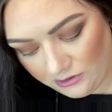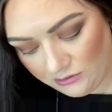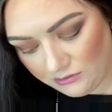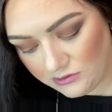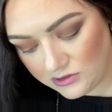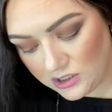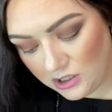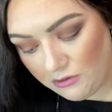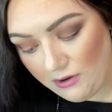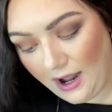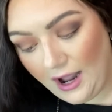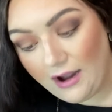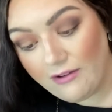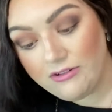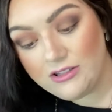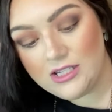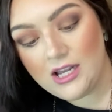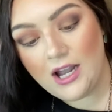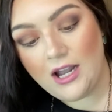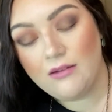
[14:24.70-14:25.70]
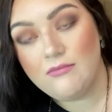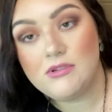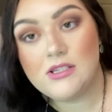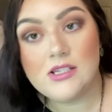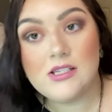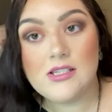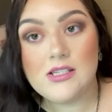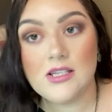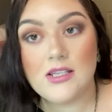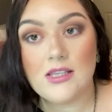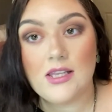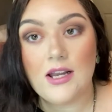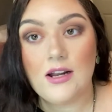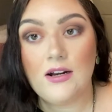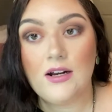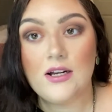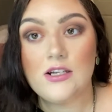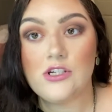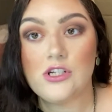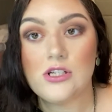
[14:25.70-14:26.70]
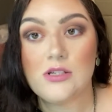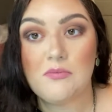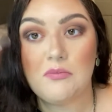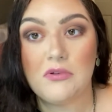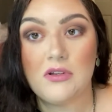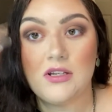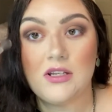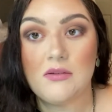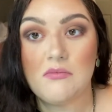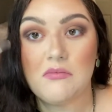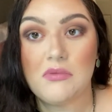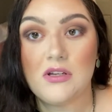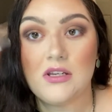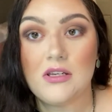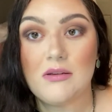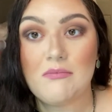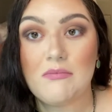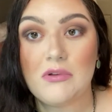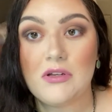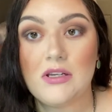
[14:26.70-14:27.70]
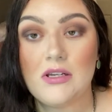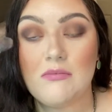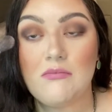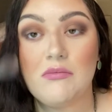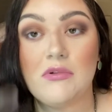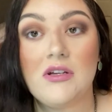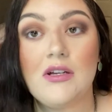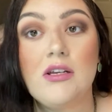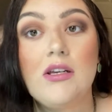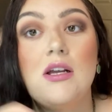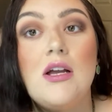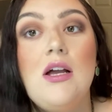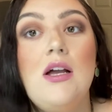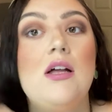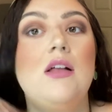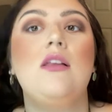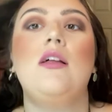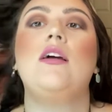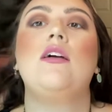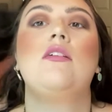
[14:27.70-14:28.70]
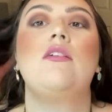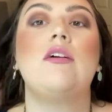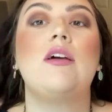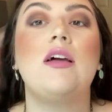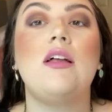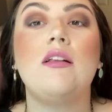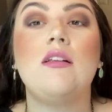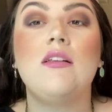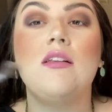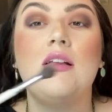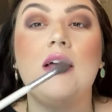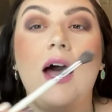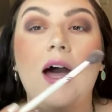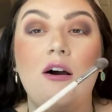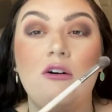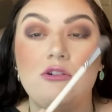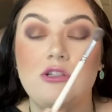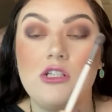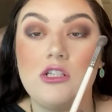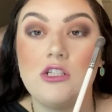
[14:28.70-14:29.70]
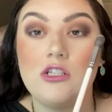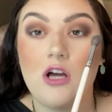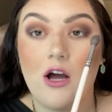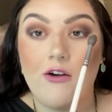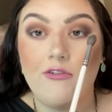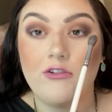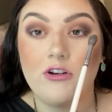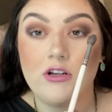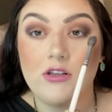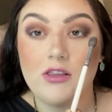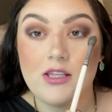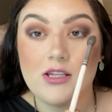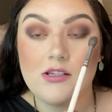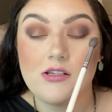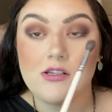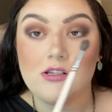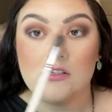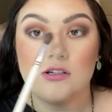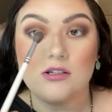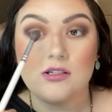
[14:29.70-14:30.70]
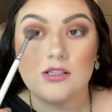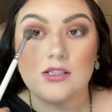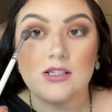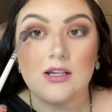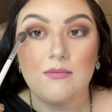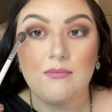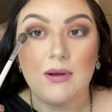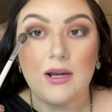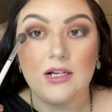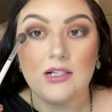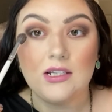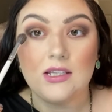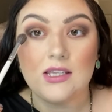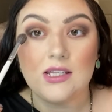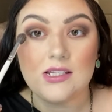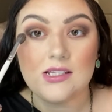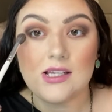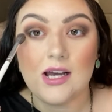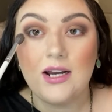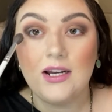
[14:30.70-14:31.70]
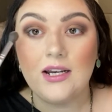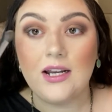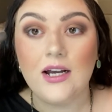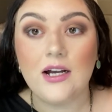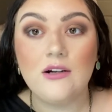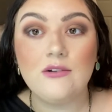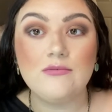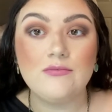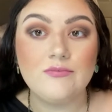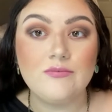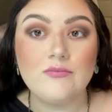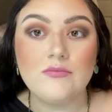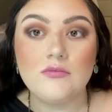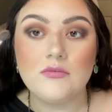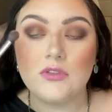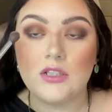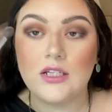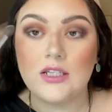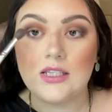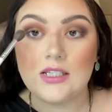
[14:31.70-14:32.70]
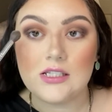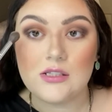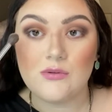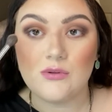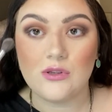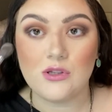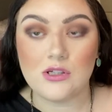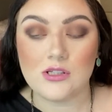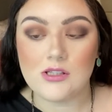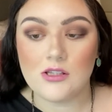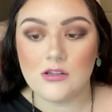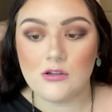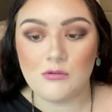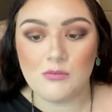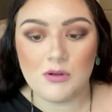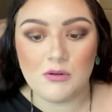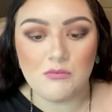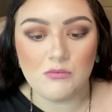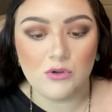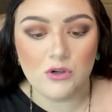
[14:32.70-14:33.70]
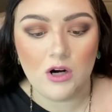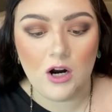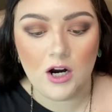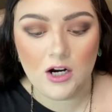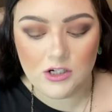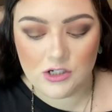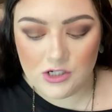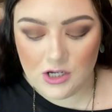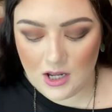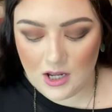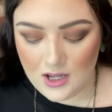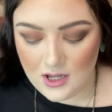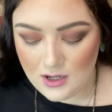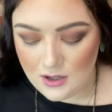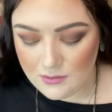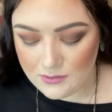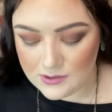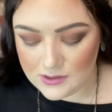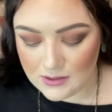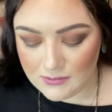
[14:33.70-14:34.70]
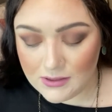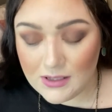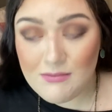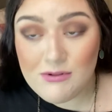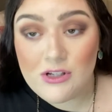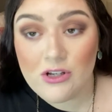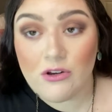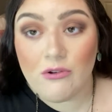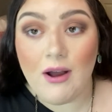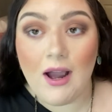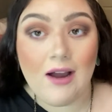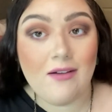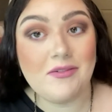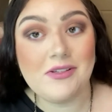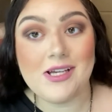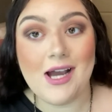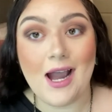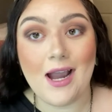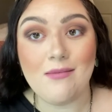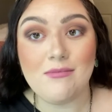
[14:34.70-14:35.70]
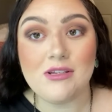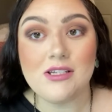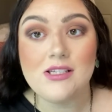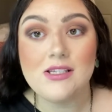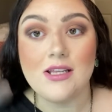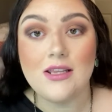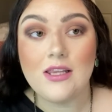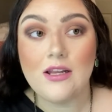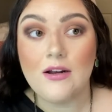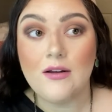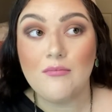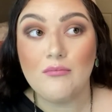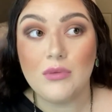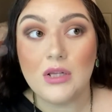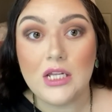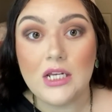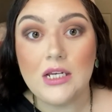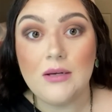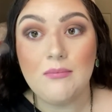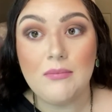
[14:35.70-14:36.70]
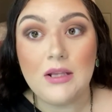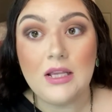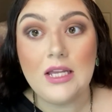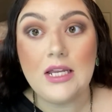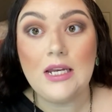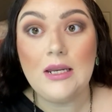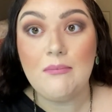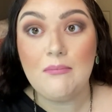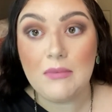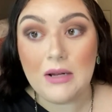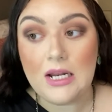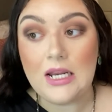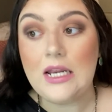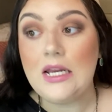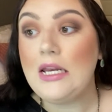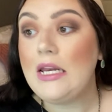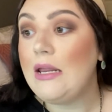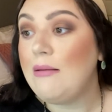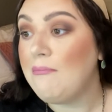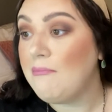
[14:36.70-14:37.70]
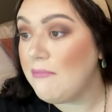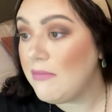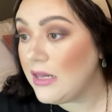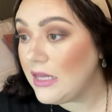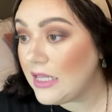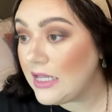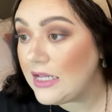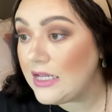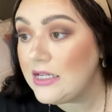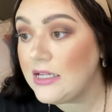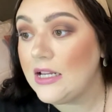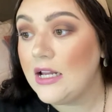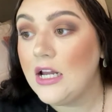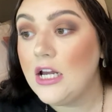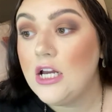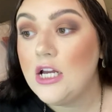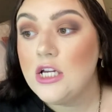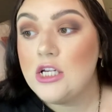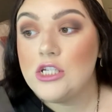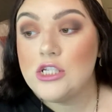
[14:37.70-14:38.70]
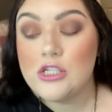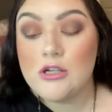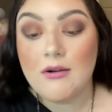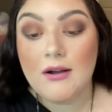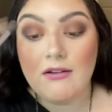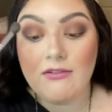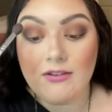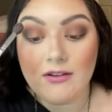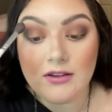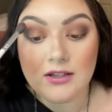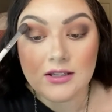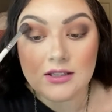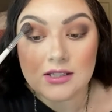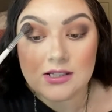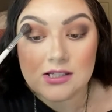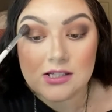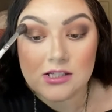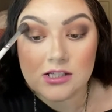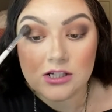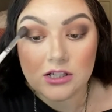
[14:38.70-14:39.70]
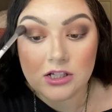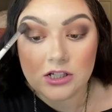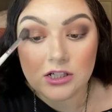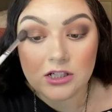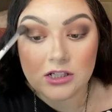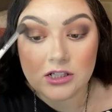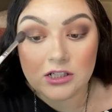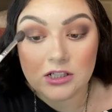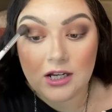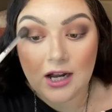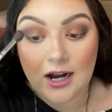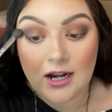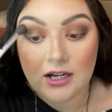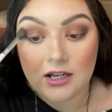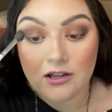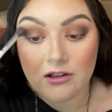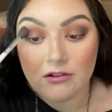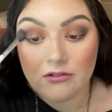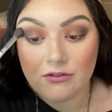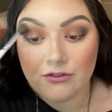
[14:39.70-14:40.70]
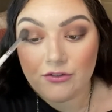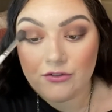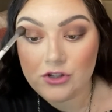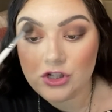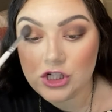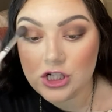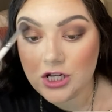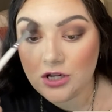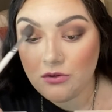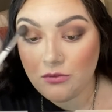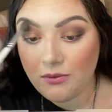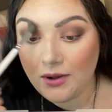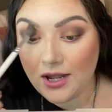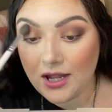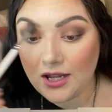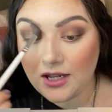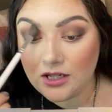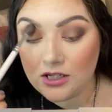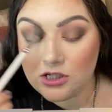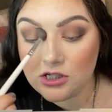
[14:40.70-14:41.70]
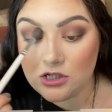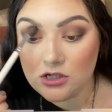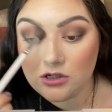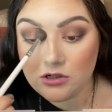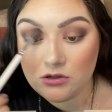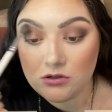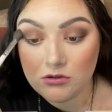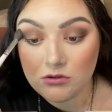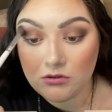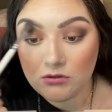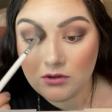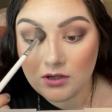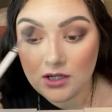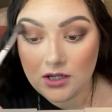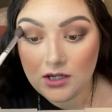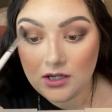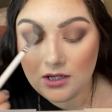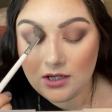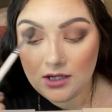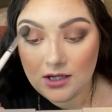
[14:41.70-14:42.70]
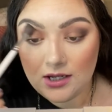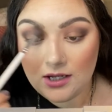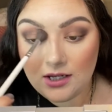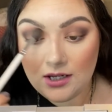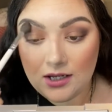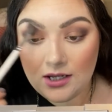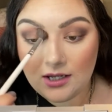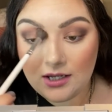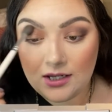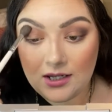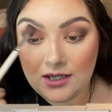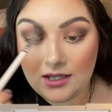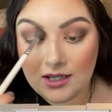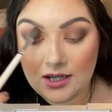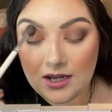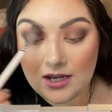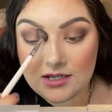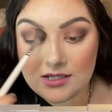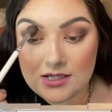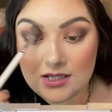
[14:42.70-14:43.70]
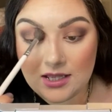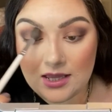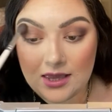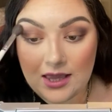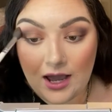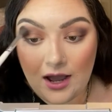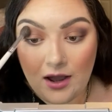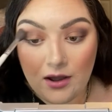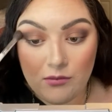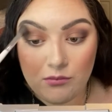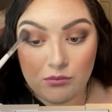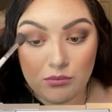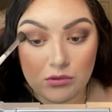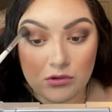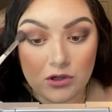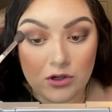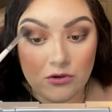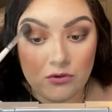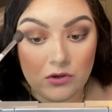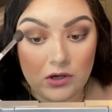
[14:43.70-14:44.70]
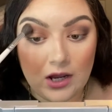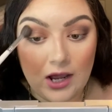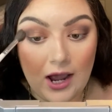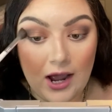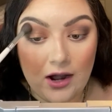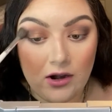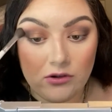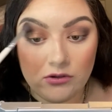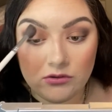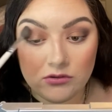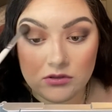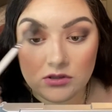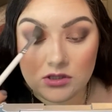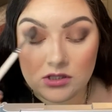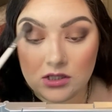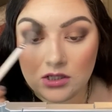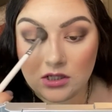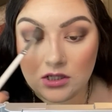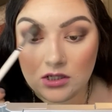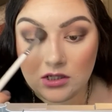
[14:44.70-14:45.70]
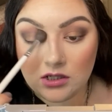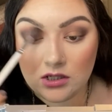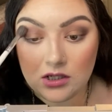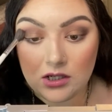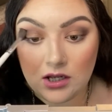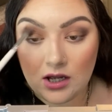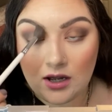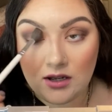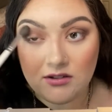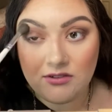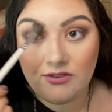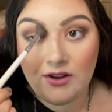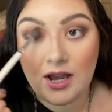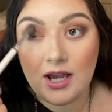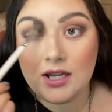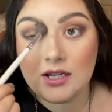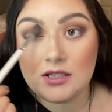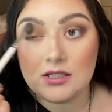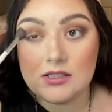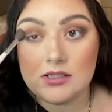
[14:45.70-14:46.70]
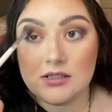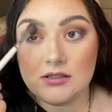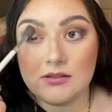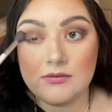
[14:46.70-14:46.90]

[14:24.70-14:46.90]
don't have time to sit there and just blend and blend and blend and blend, like look at how softer this looks compared to this eye now. Like this one looks a little bit more harsh, but sometimes you don't have time to sit there and blend and blend and blend and blend. So I feel like this is a good kind of cheat way to get that blown out effect.